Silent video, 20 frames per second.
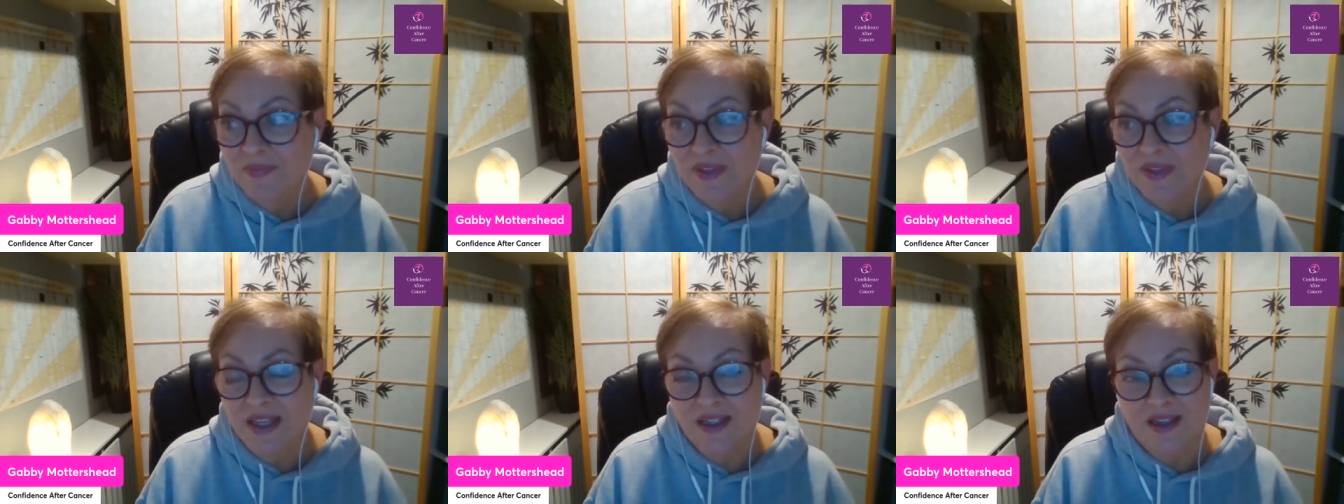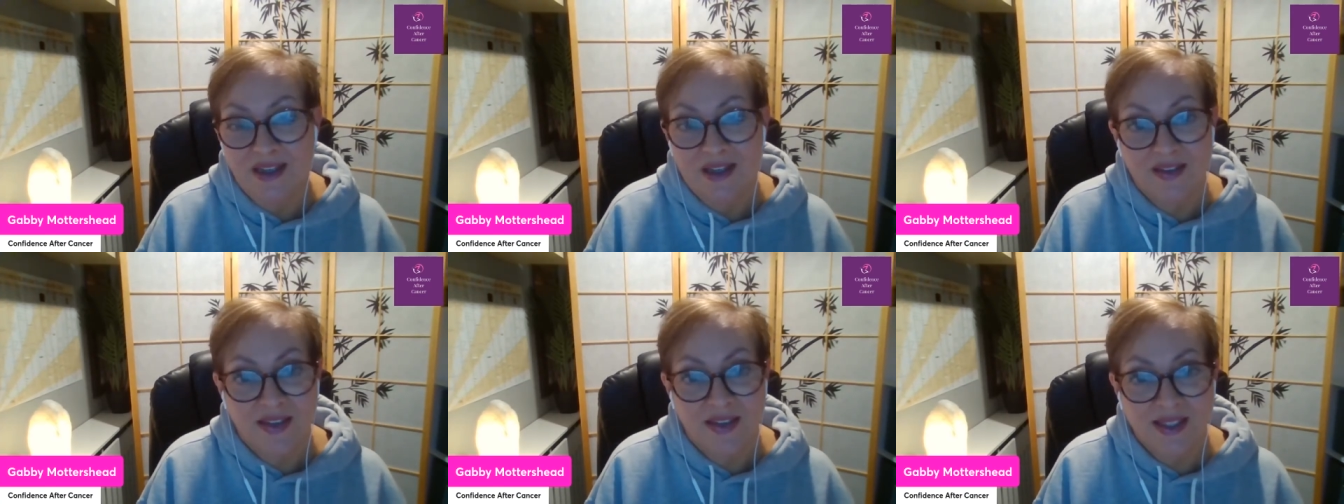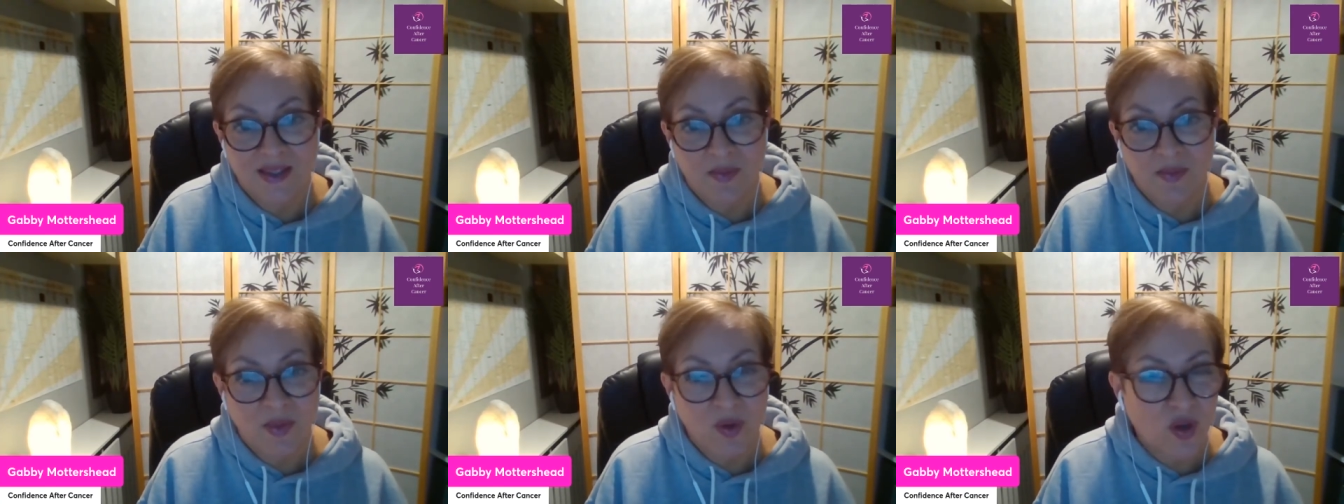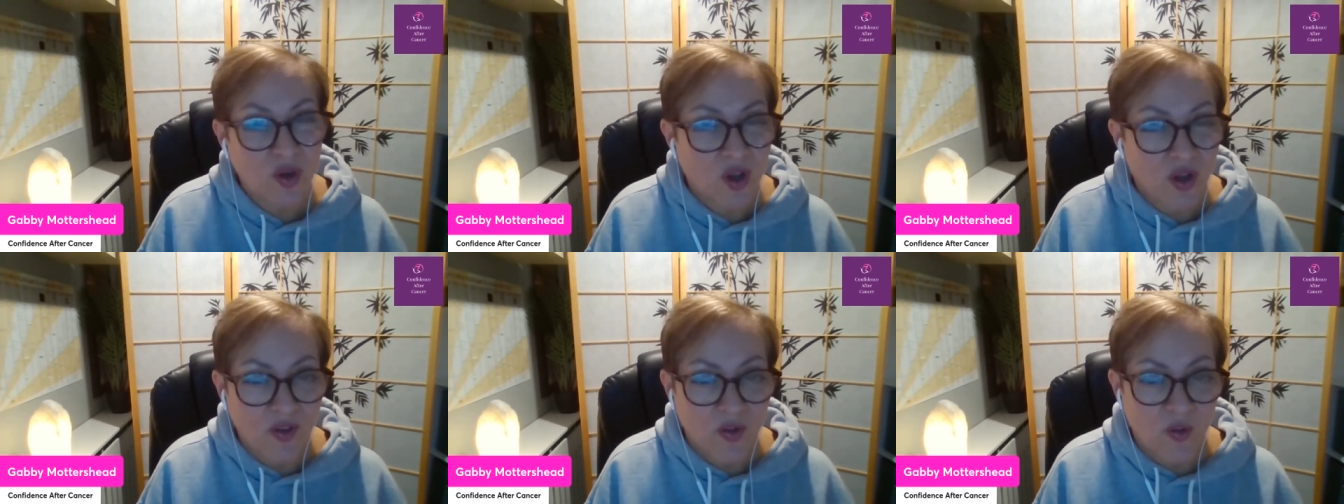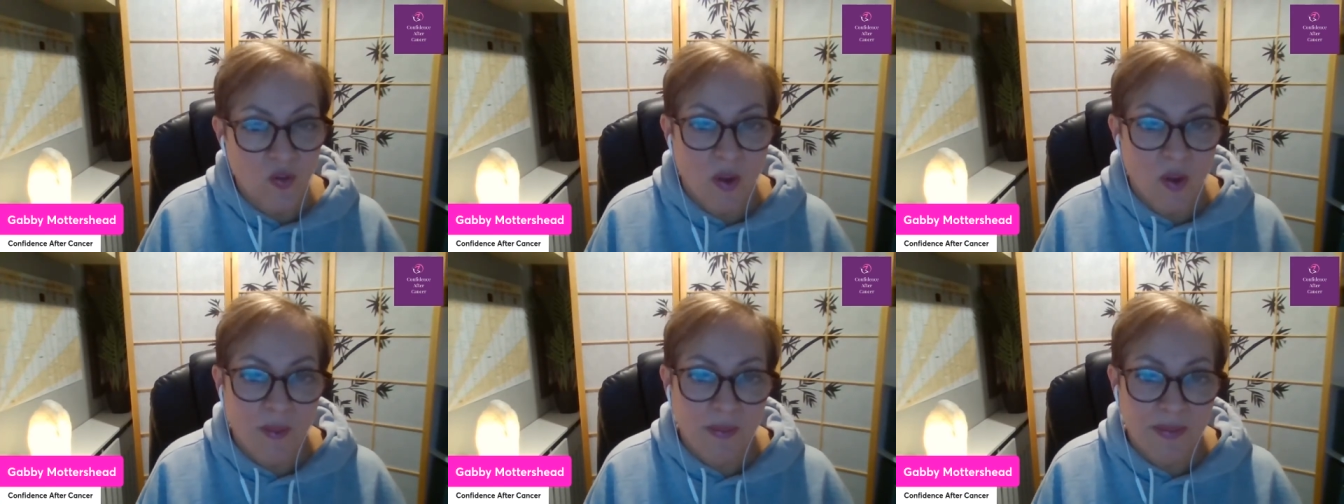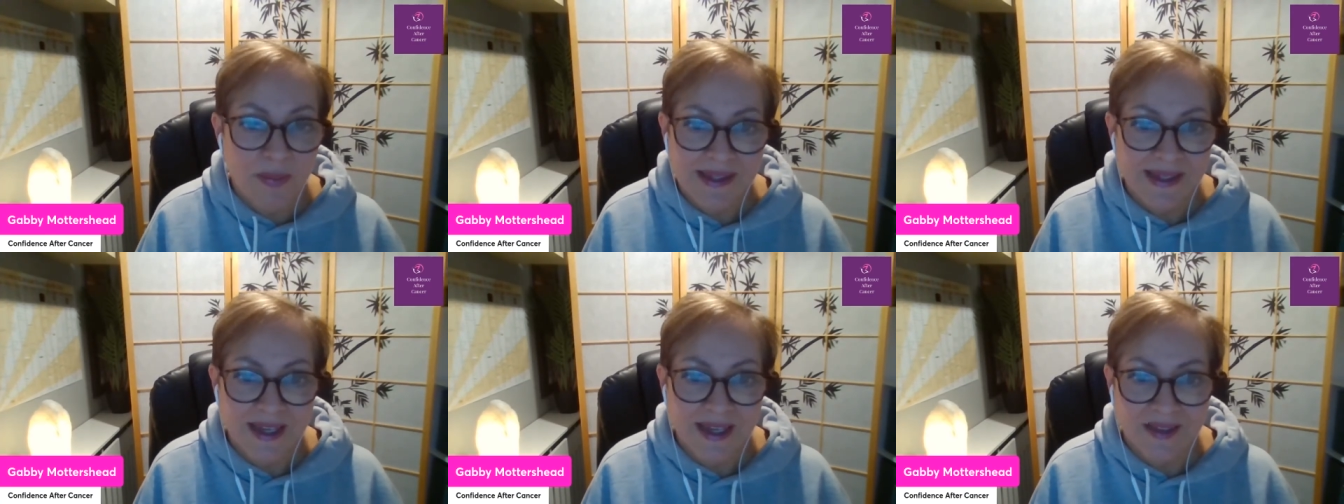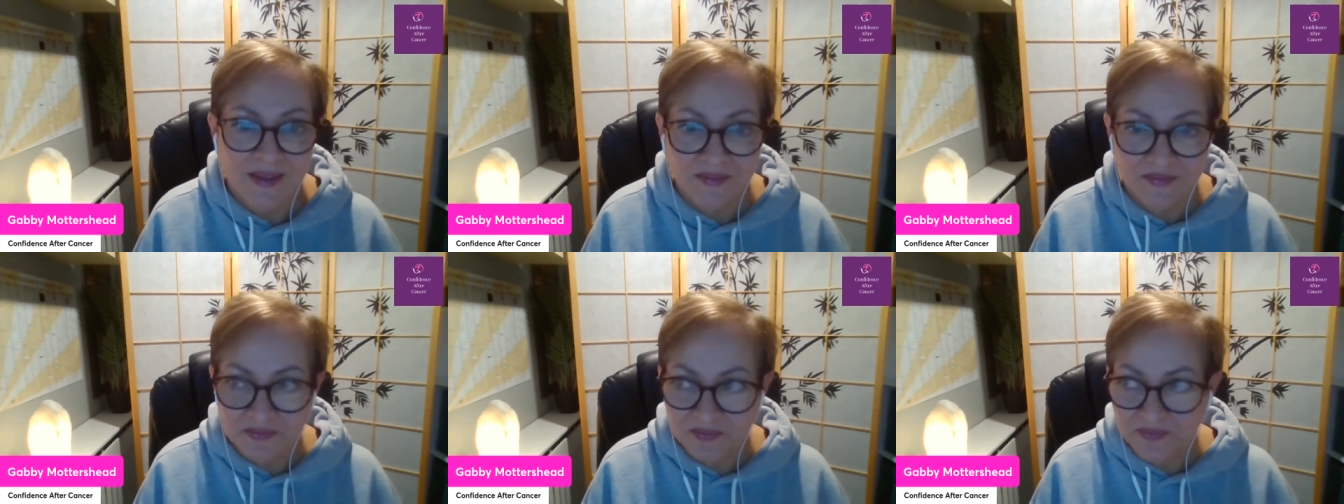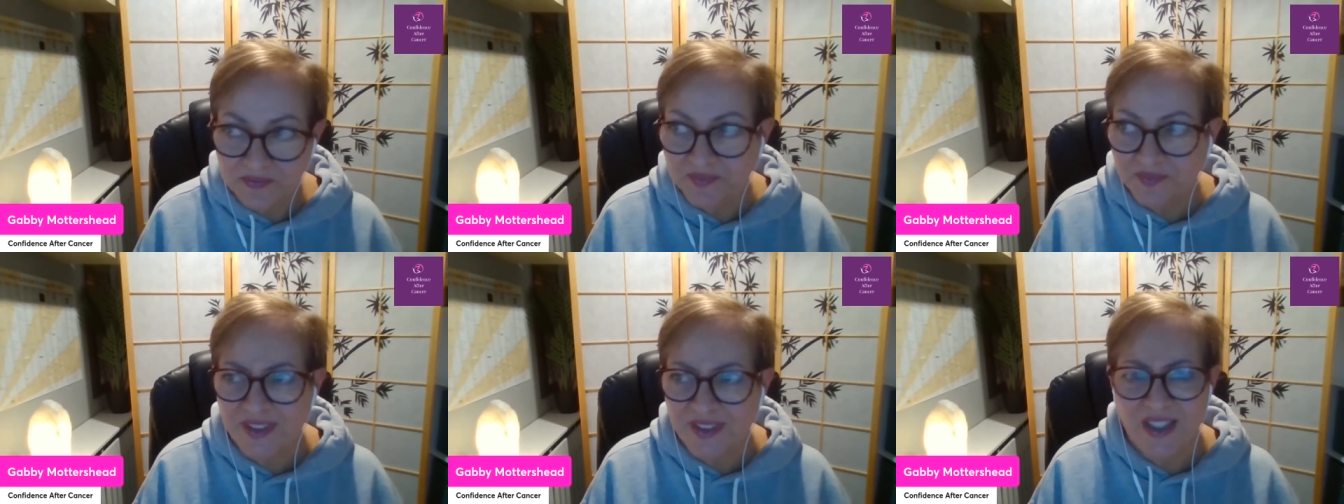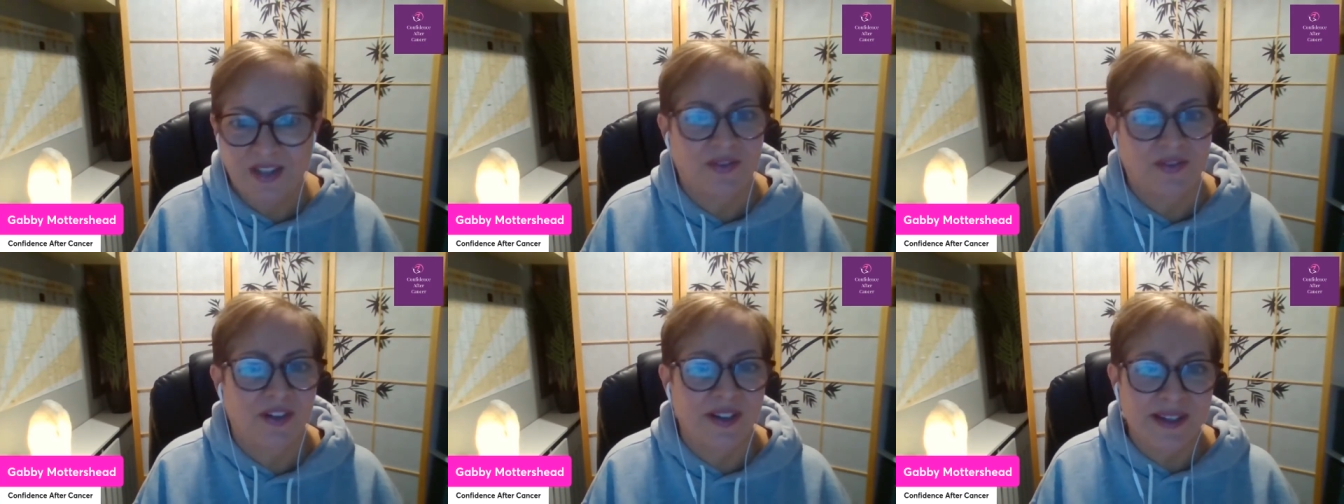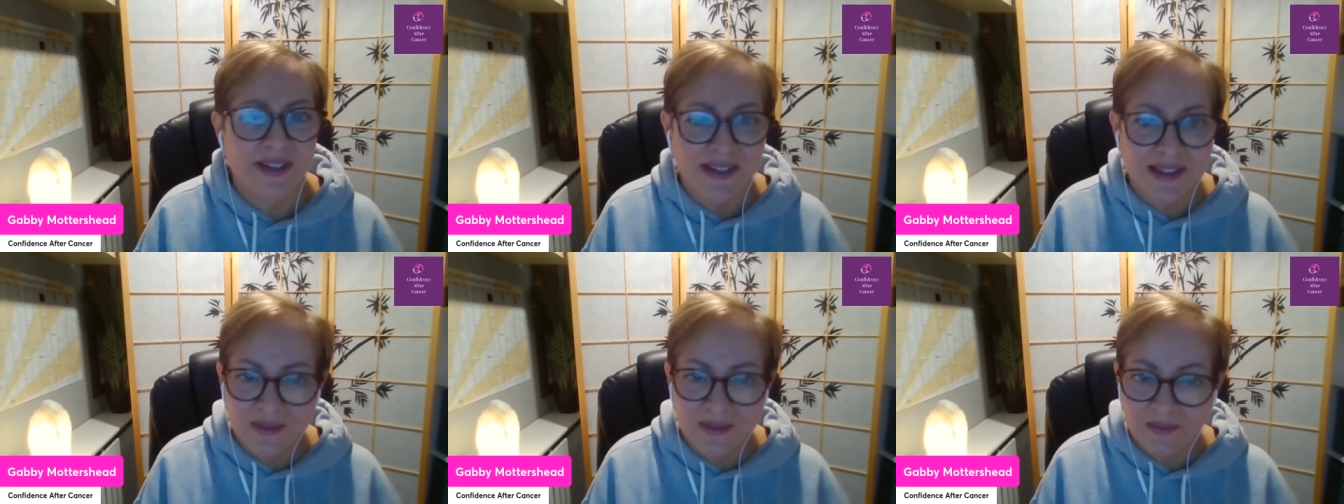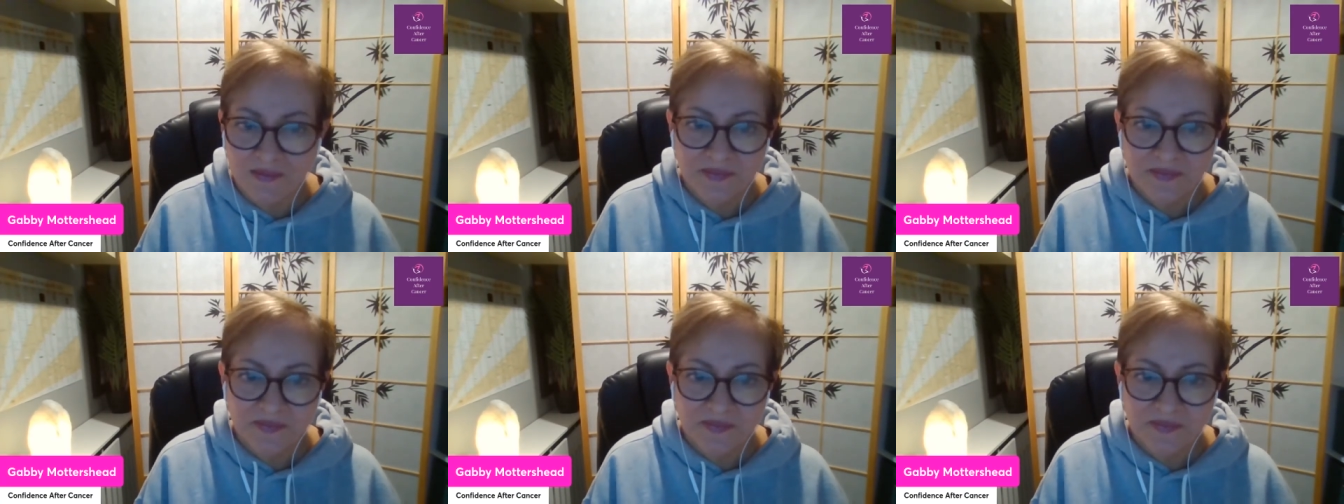And there's a book called The 1% Difference.